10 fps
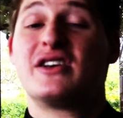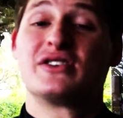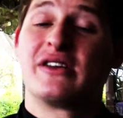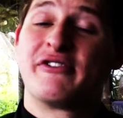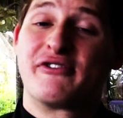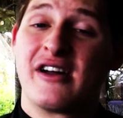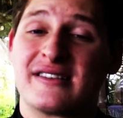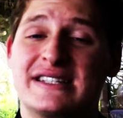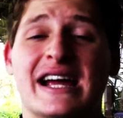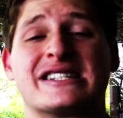So the
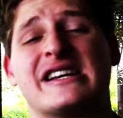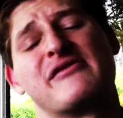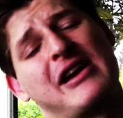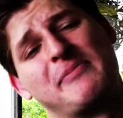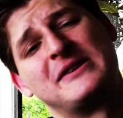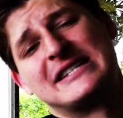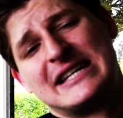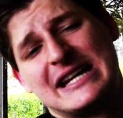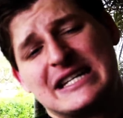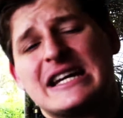frogs actually
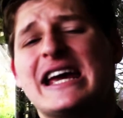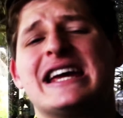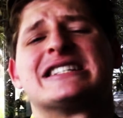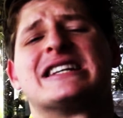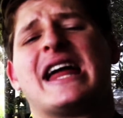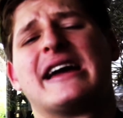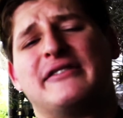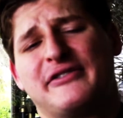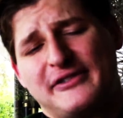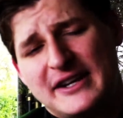represent his life,
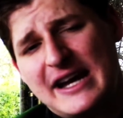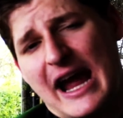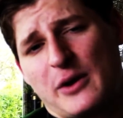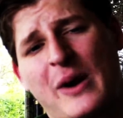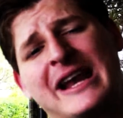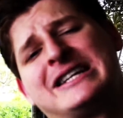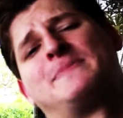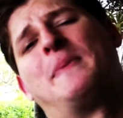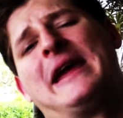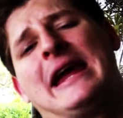and where he's
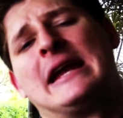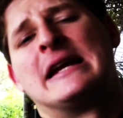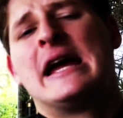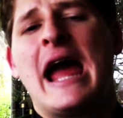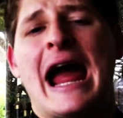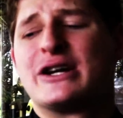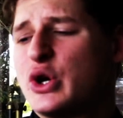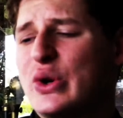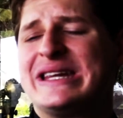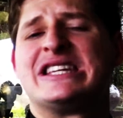been, and
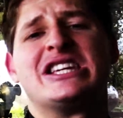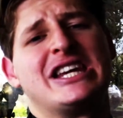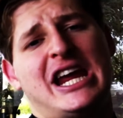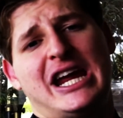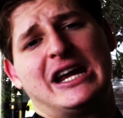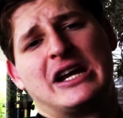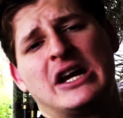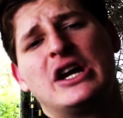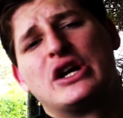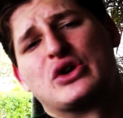who he's seen.
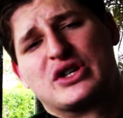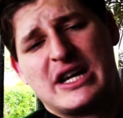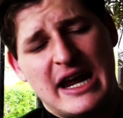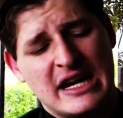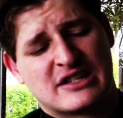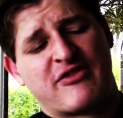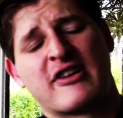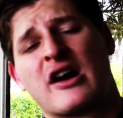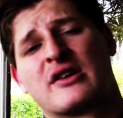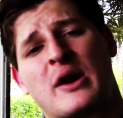You see, each
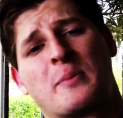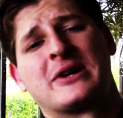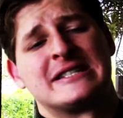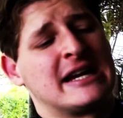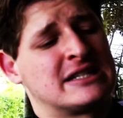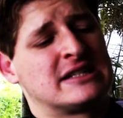frog represents